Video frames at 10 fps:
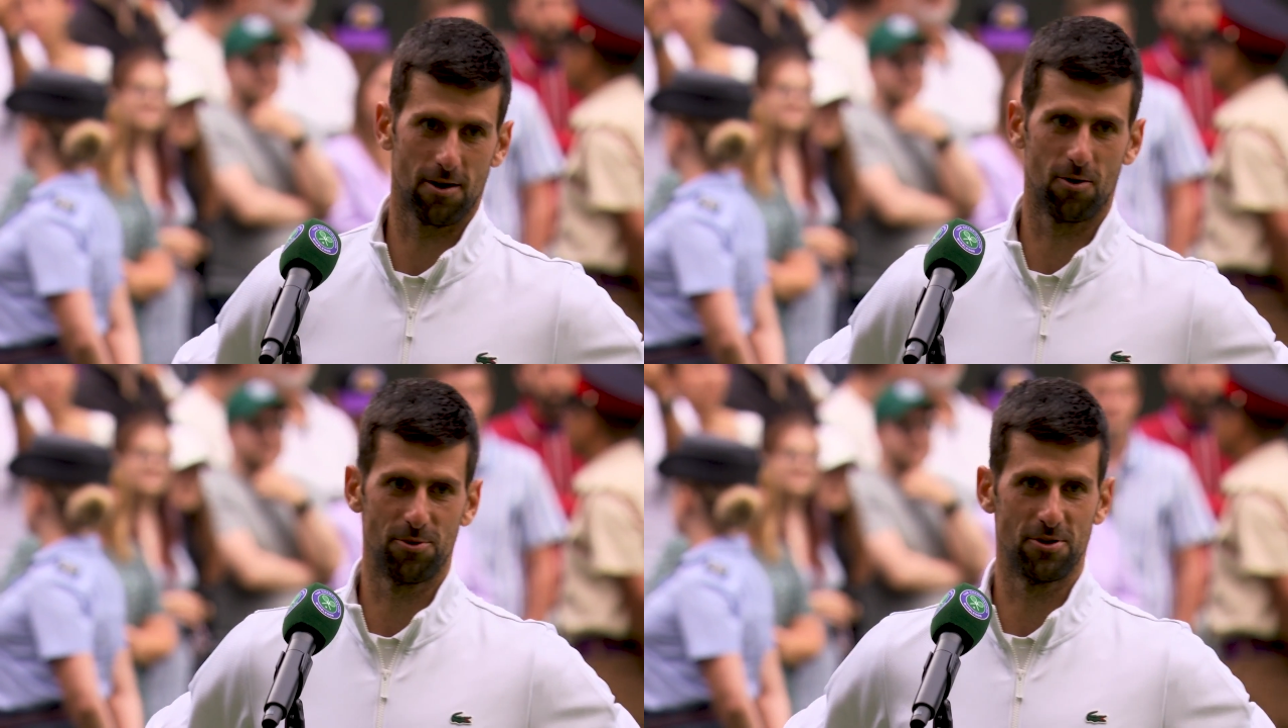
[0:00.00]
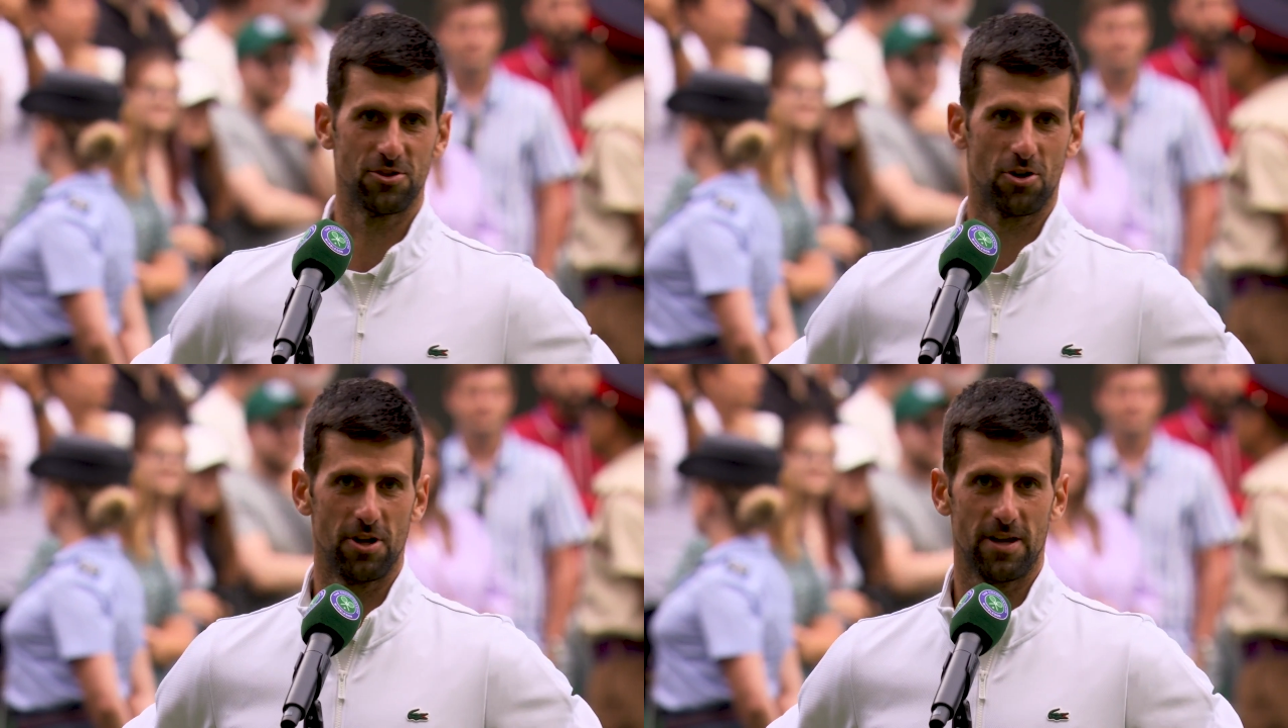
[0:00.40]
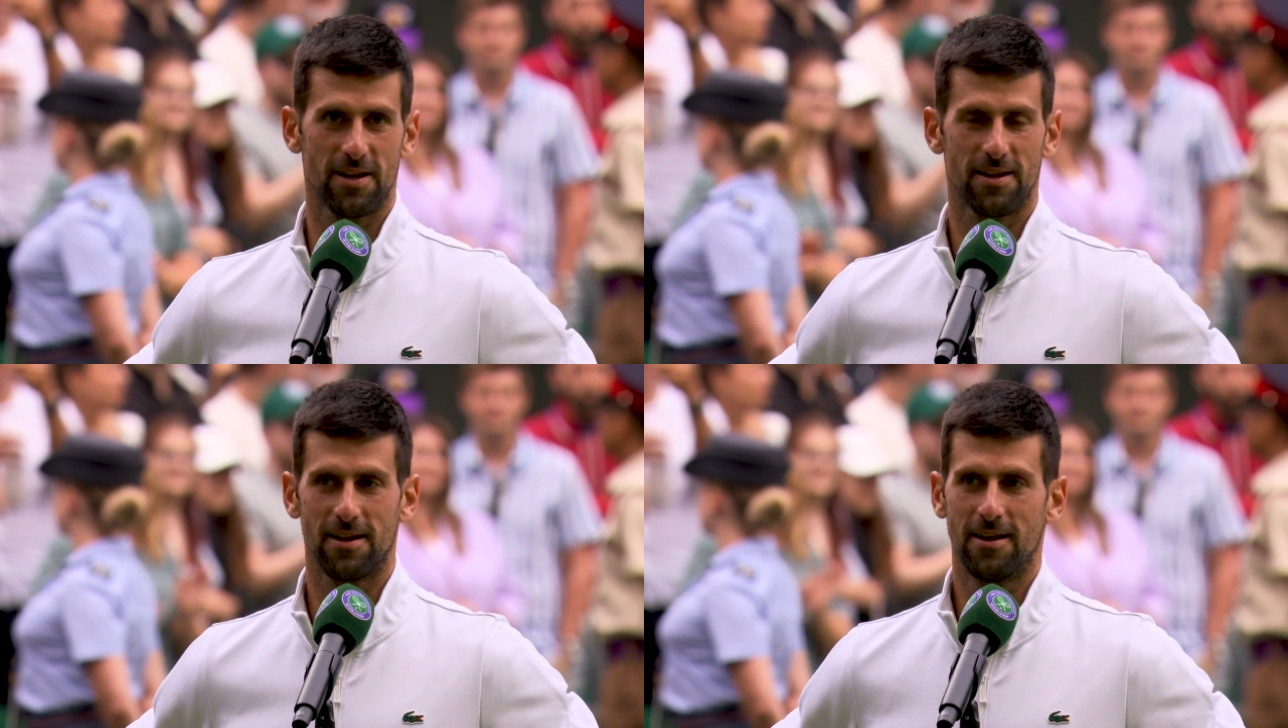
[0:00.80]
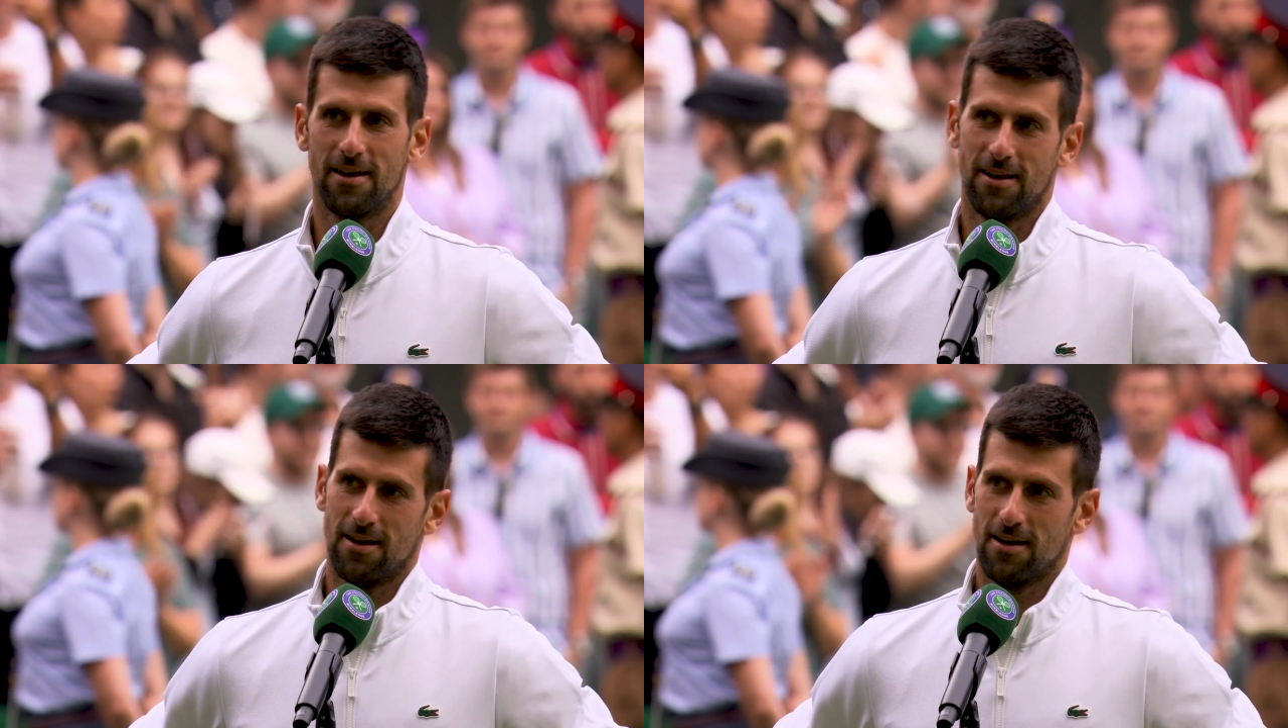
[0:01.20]
I hope you enjoyed
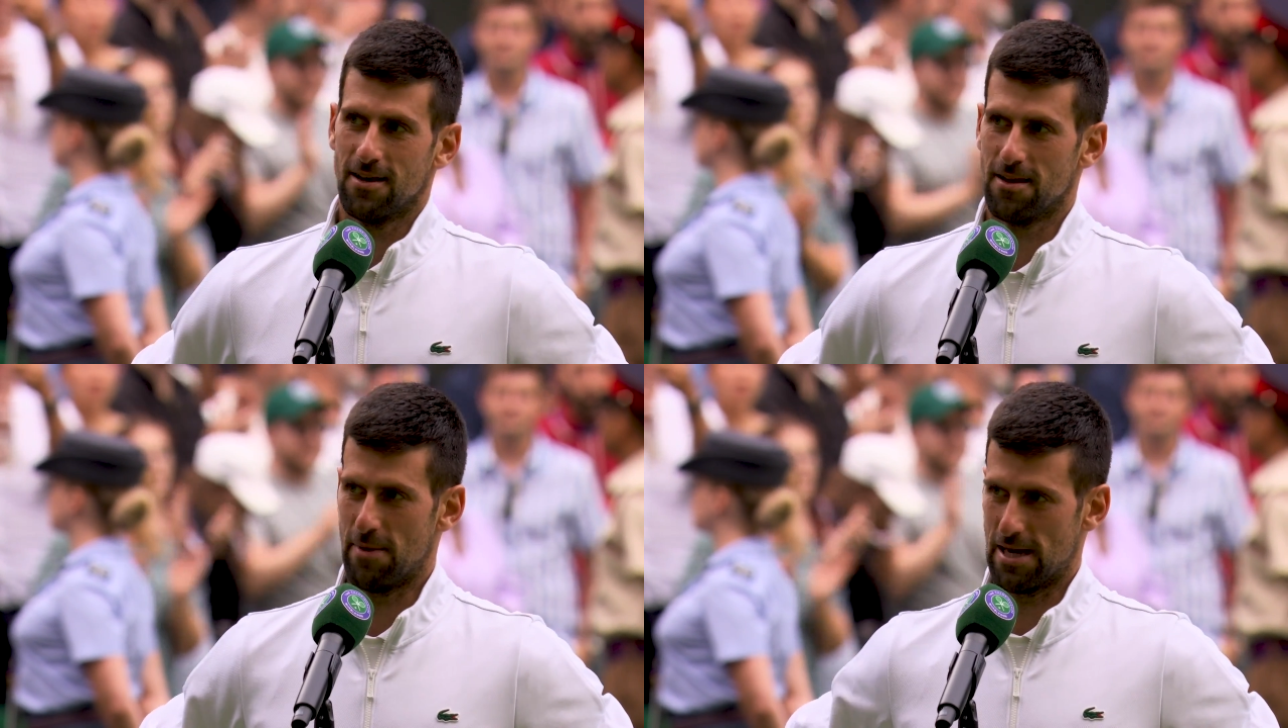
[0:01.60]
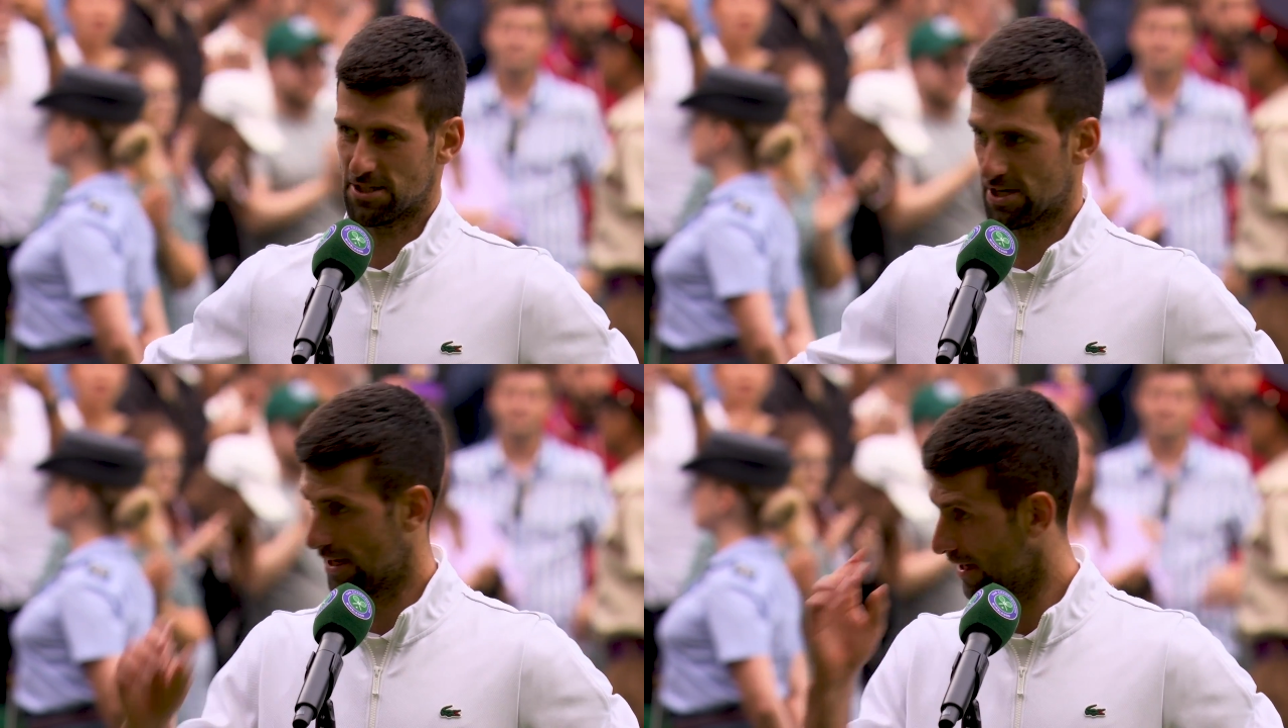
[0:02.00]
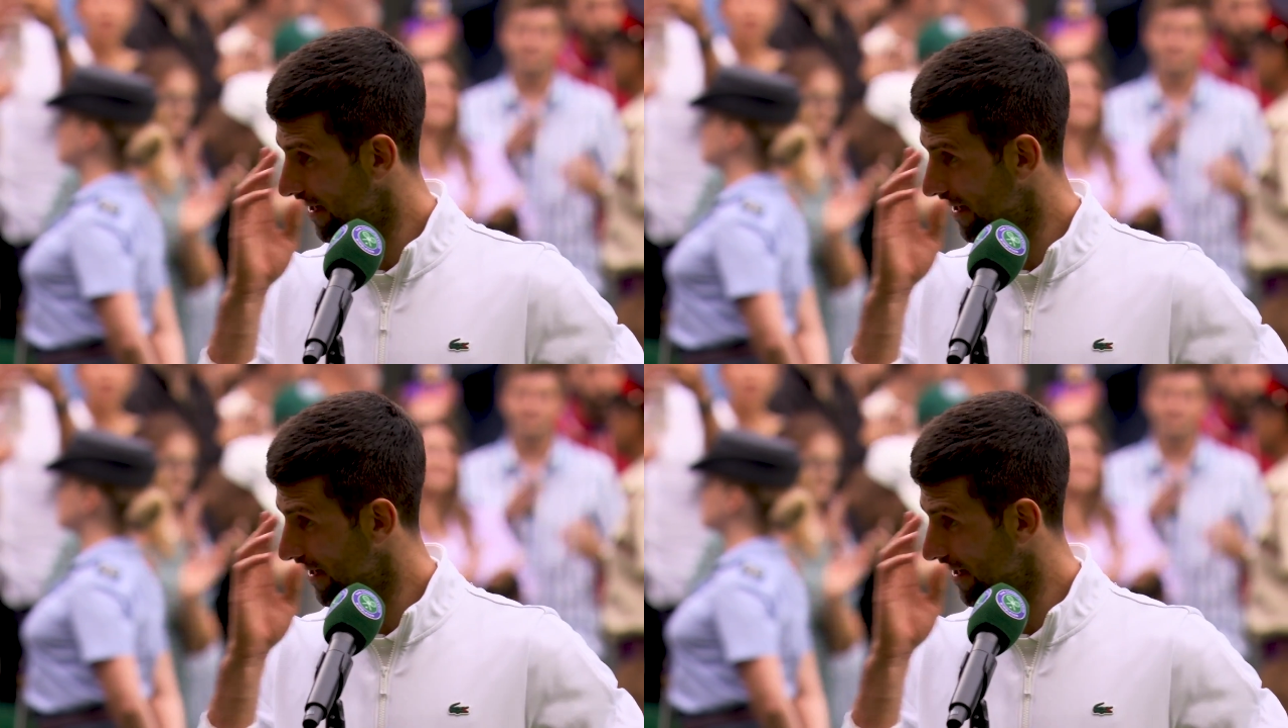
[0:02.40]
the match.